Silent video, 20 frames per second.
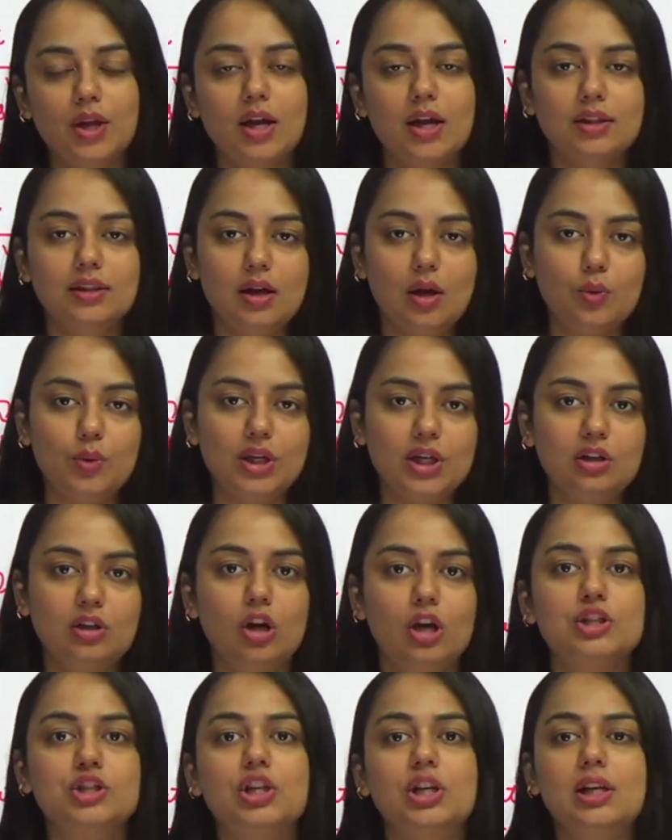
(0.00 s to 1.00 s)
Now we can
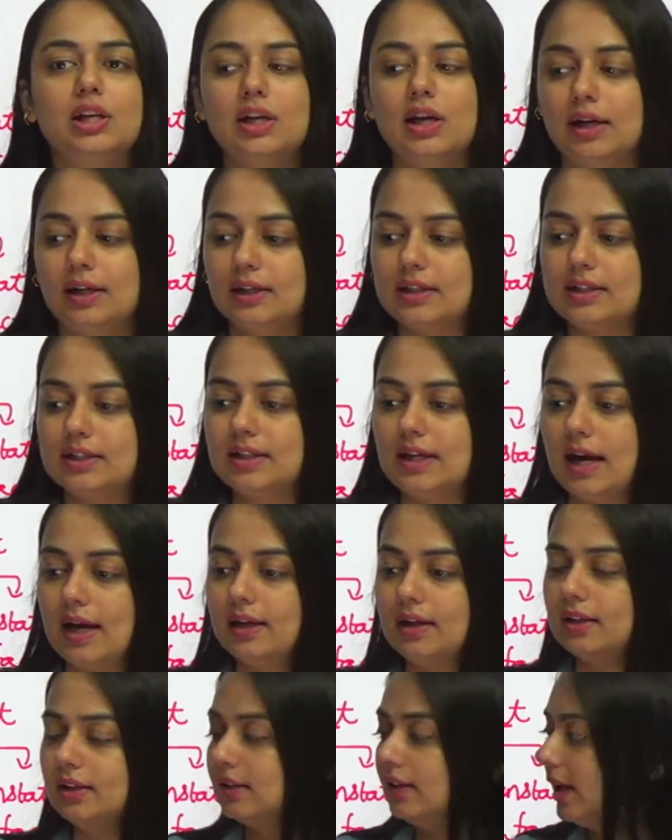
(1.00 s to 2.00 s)
logically understand
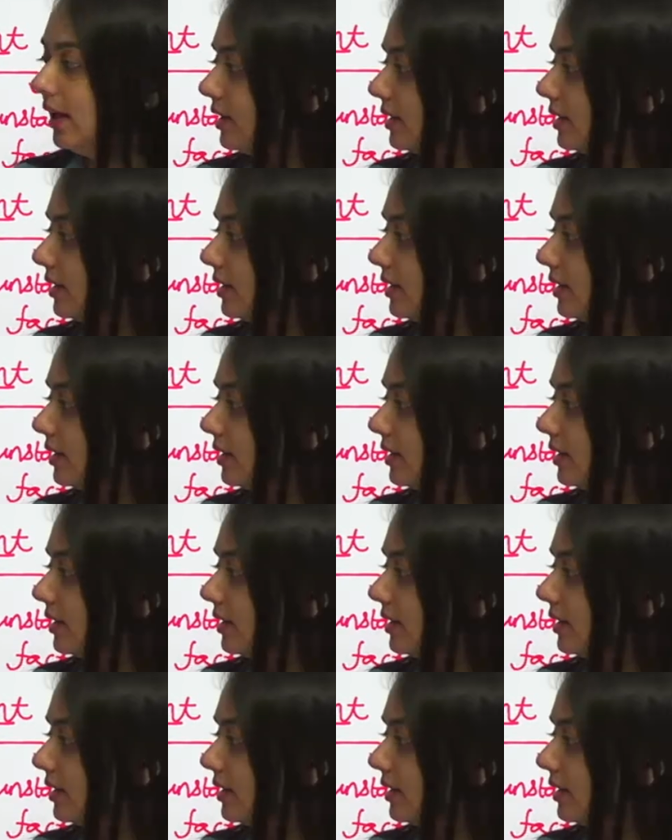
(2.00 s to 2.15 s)
that a